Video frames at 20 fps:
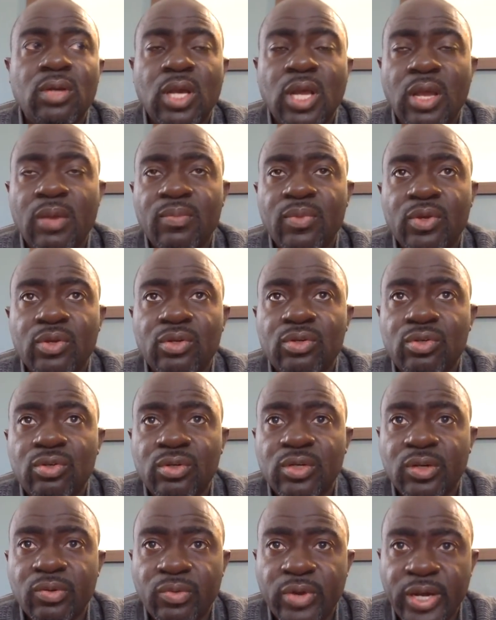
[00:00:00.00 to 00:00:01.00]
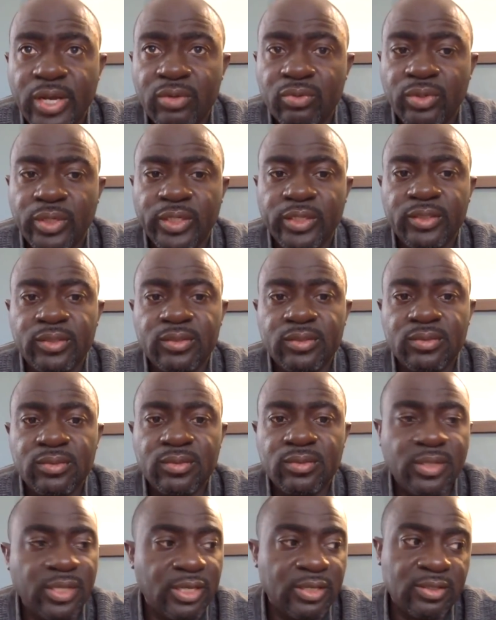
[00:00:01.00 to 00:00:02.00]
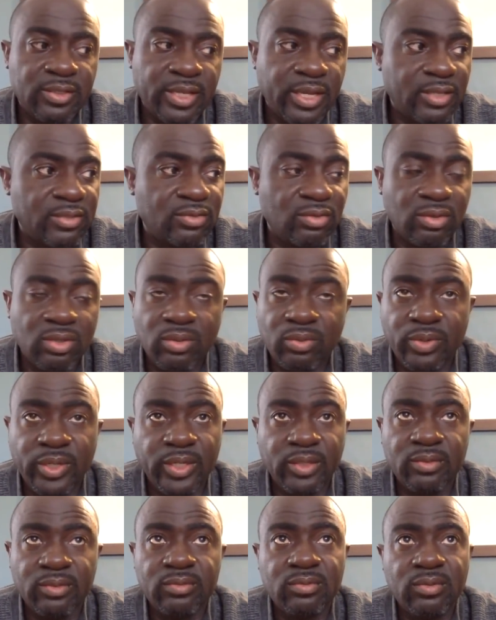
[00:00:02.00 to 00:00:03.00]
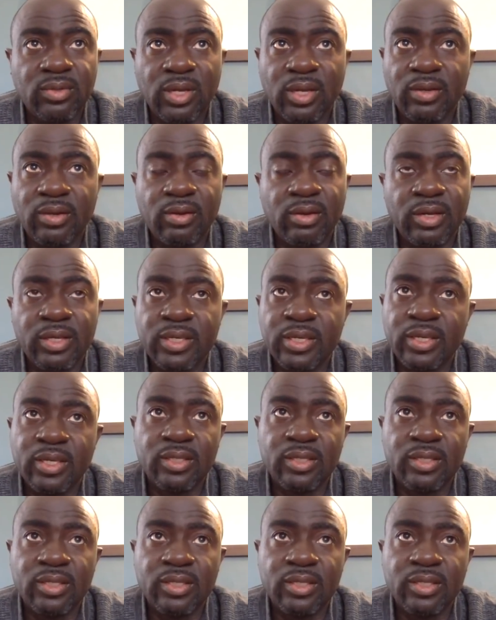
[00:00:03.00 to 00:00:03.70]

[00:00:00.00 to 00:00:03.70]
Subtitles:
I'm gonna do it the right way. That's the only way. I'm not